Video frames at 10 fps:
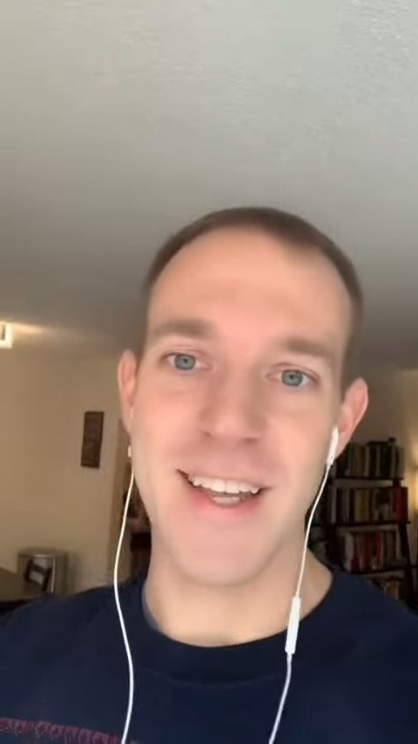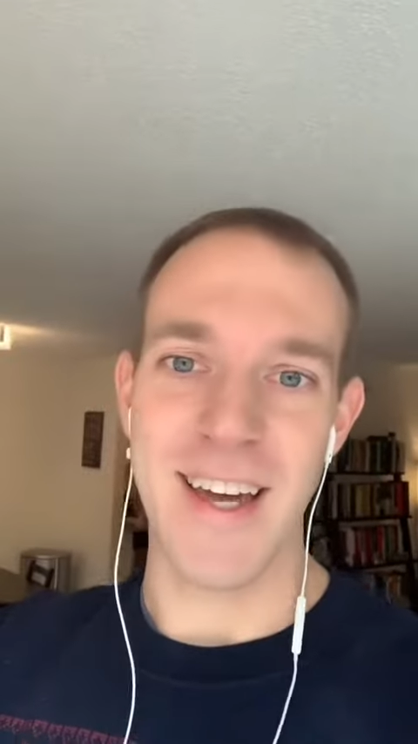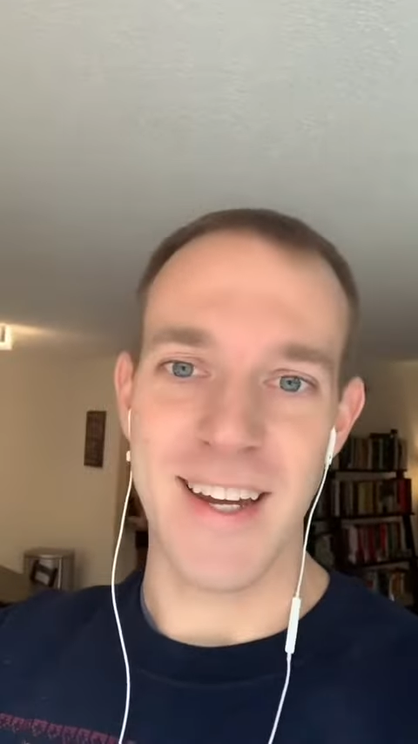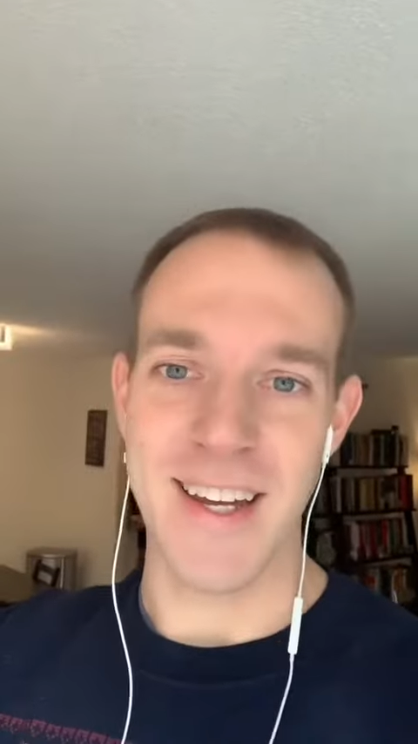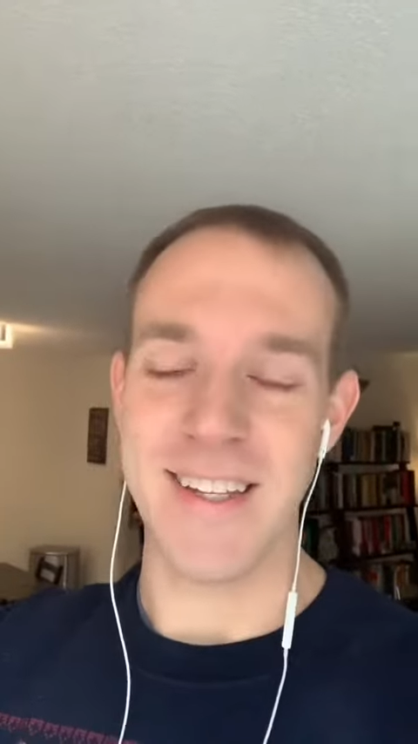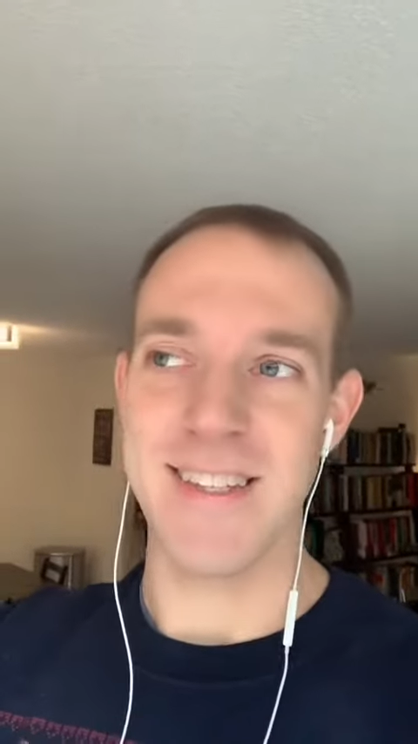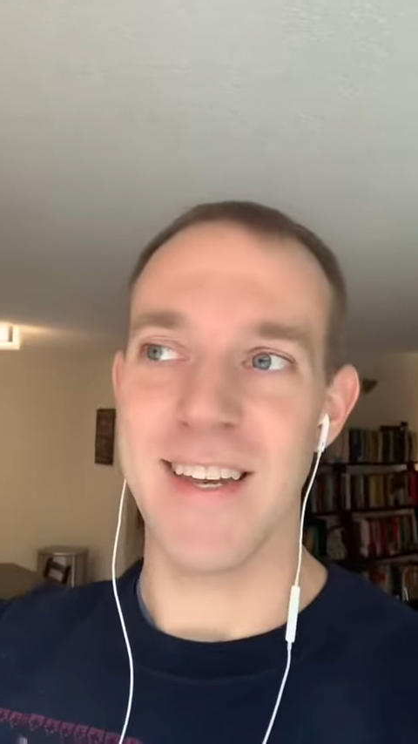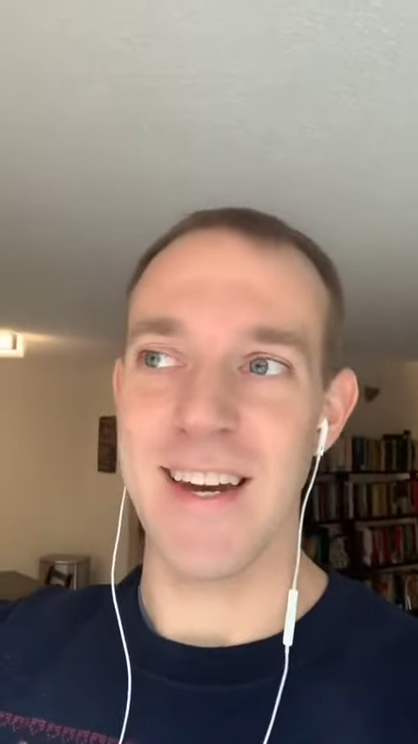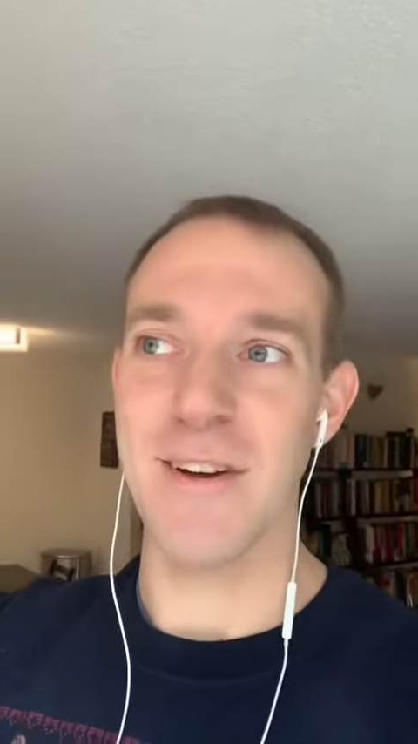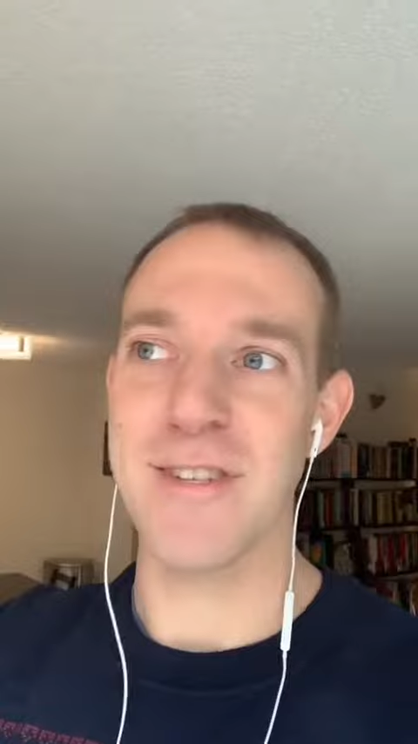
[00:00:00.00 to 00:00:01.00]
that it's
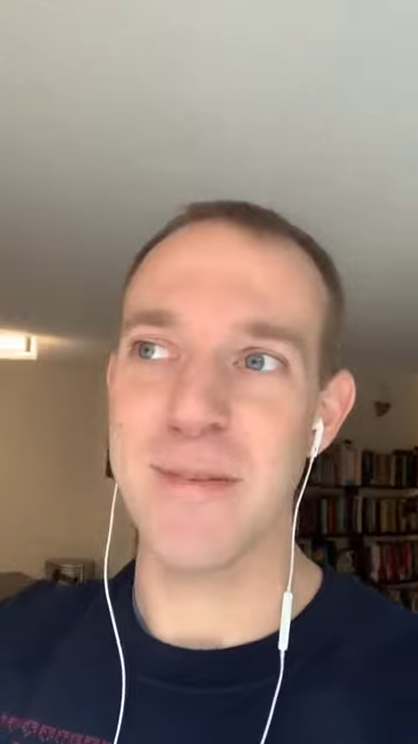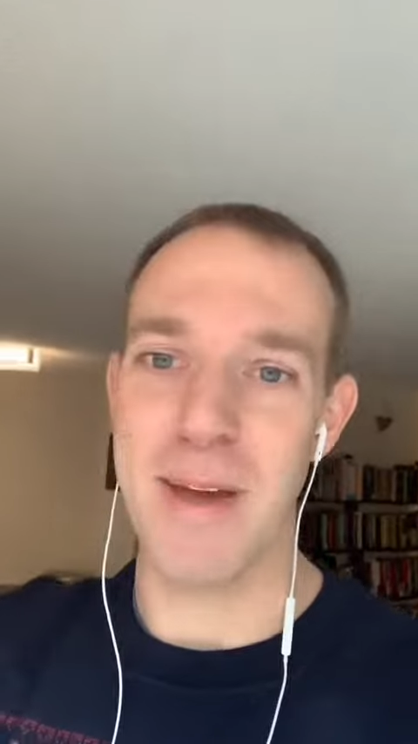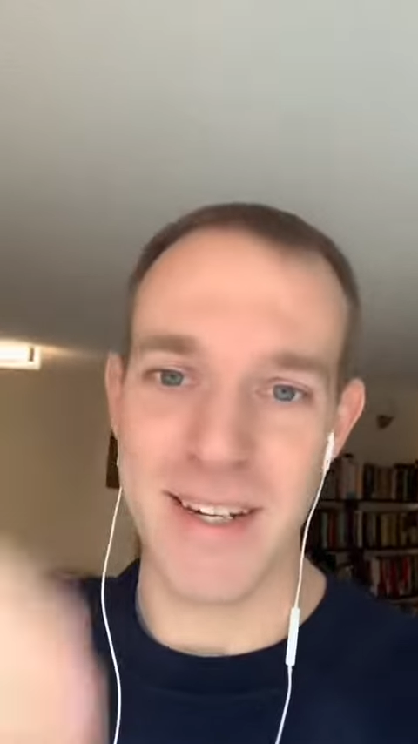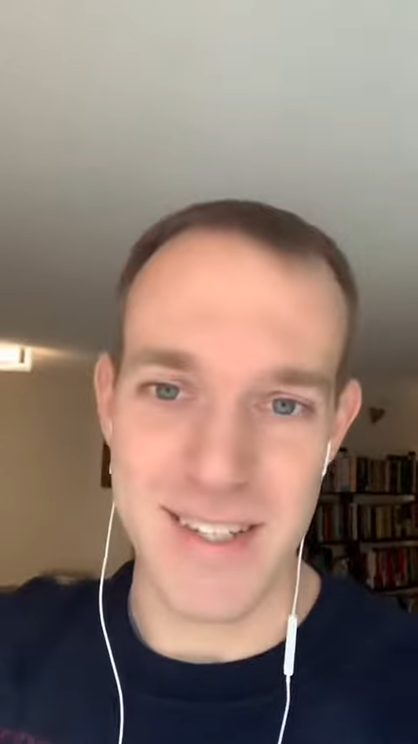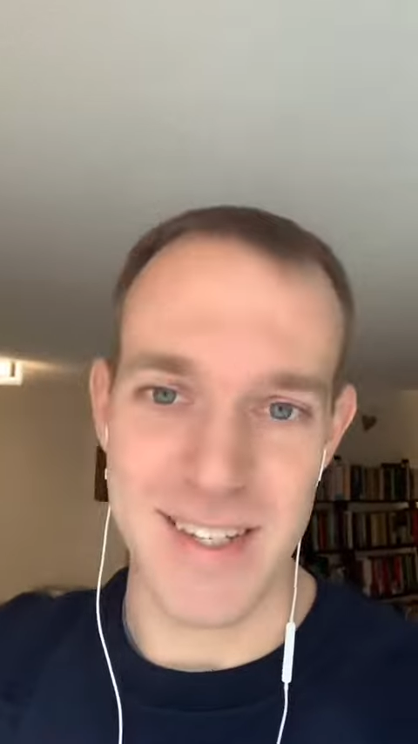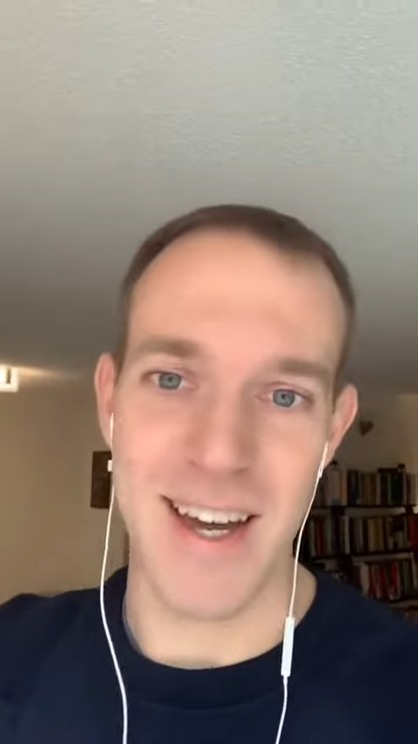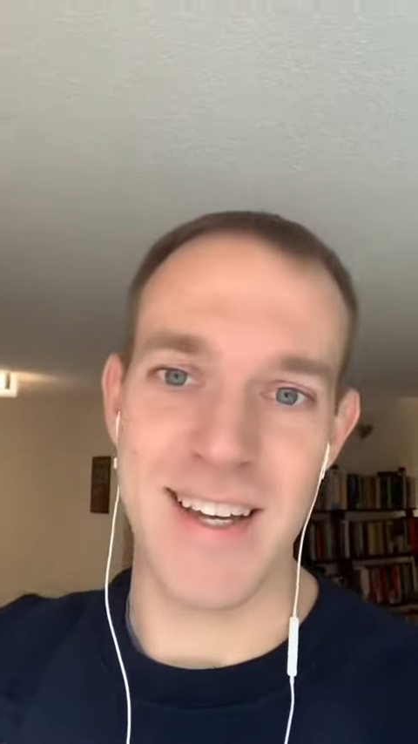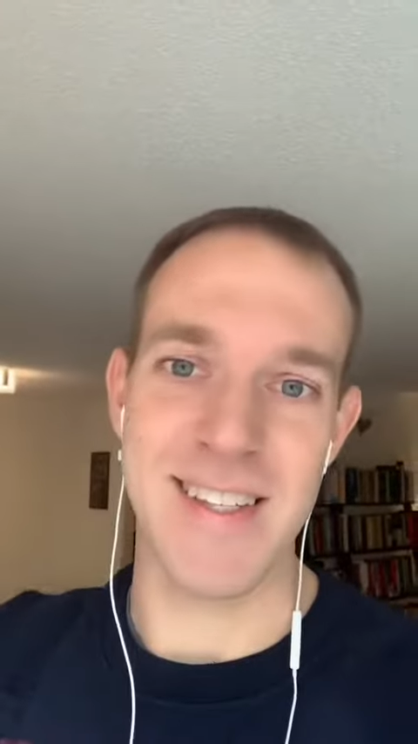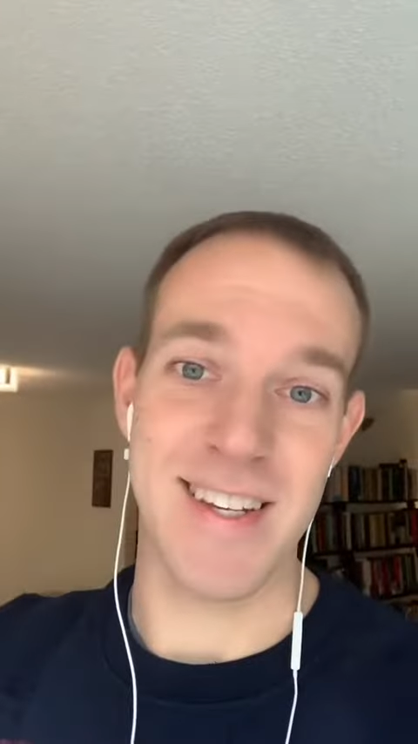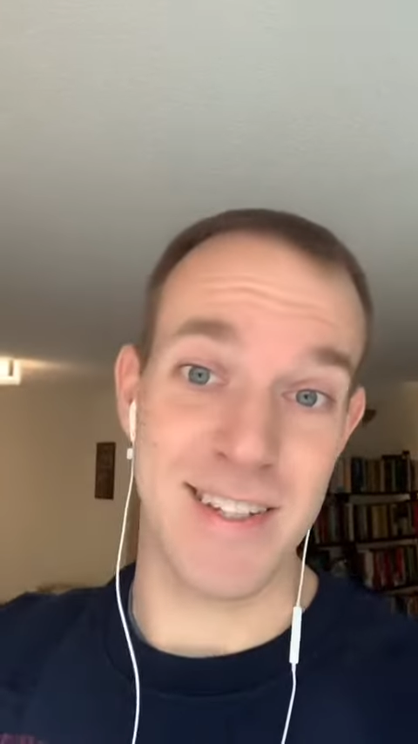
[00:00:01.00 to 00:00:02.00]
now
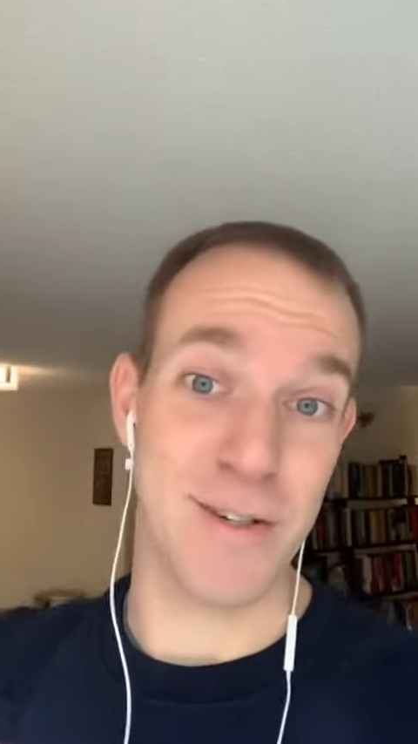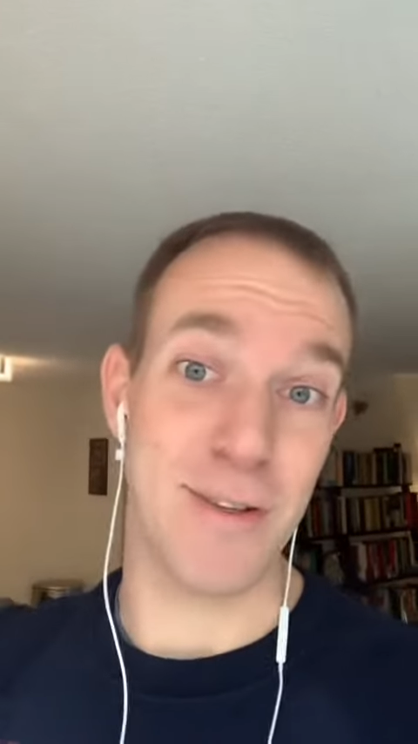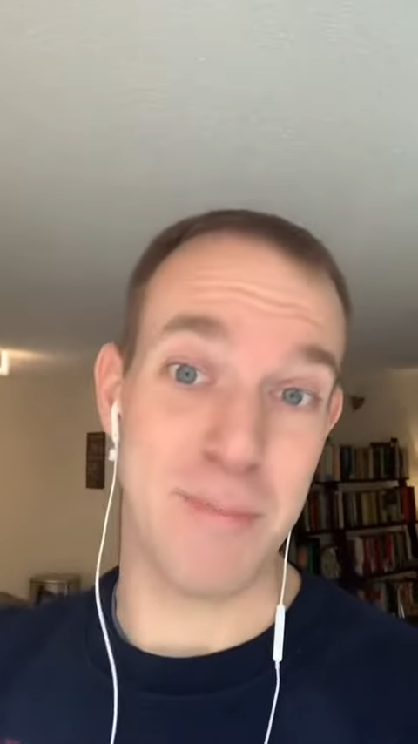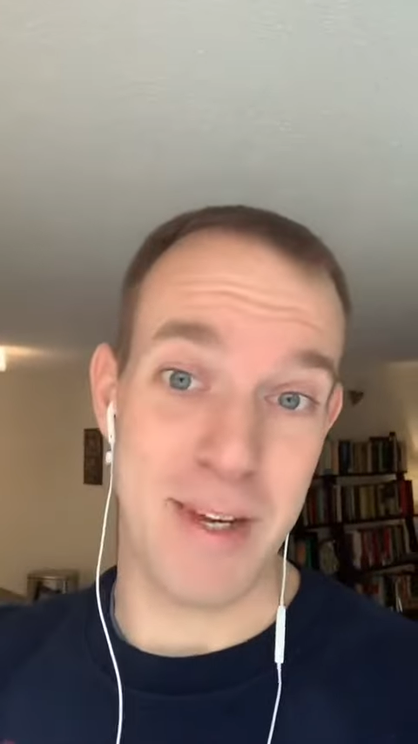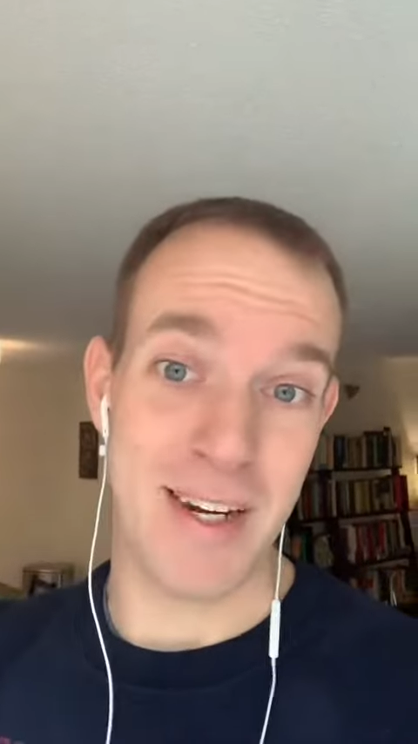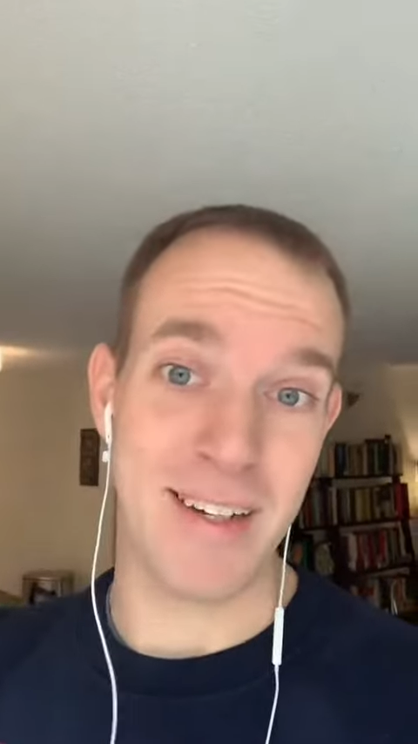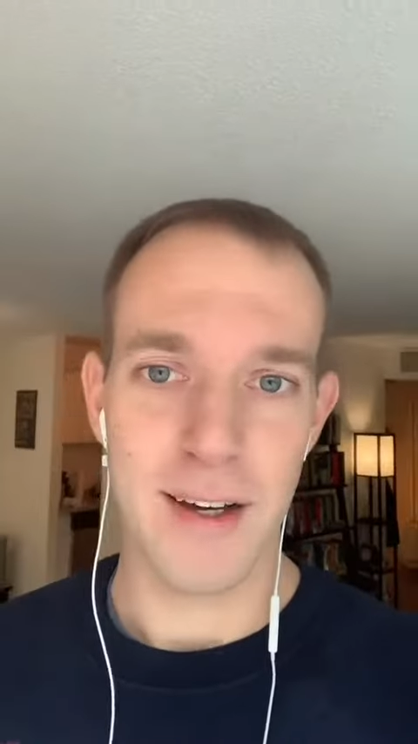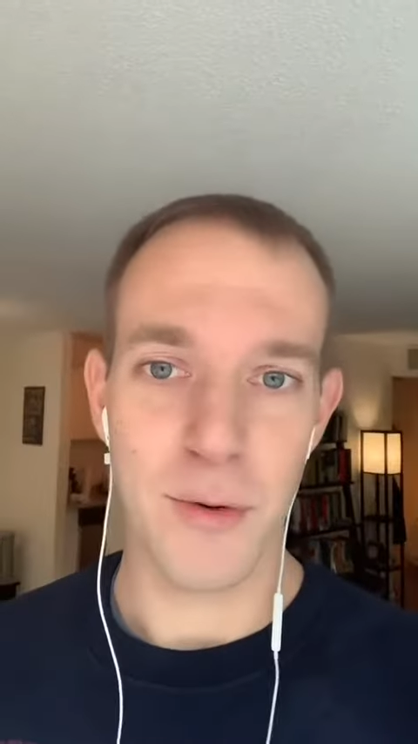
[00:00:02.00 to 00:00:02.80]
semanticized into the meaning.